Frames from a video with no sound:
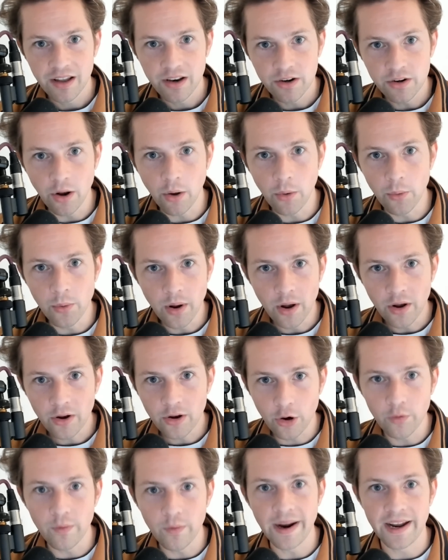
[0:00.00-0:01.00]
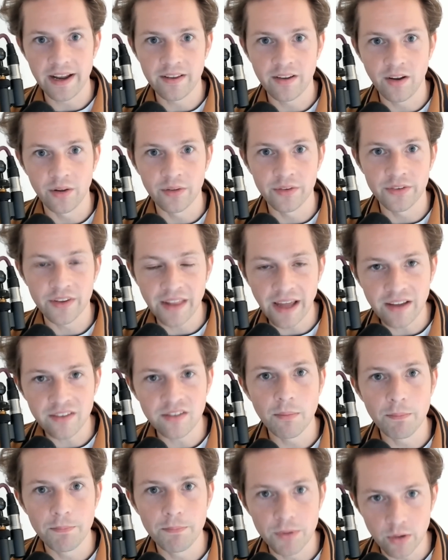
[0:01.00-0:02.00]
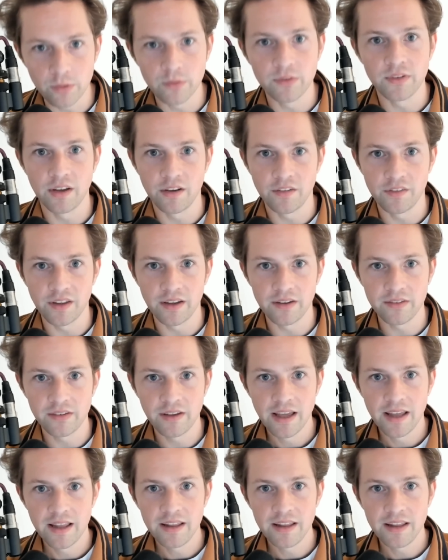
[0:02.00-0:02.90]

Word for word: no correct answer. That is the beauty of this.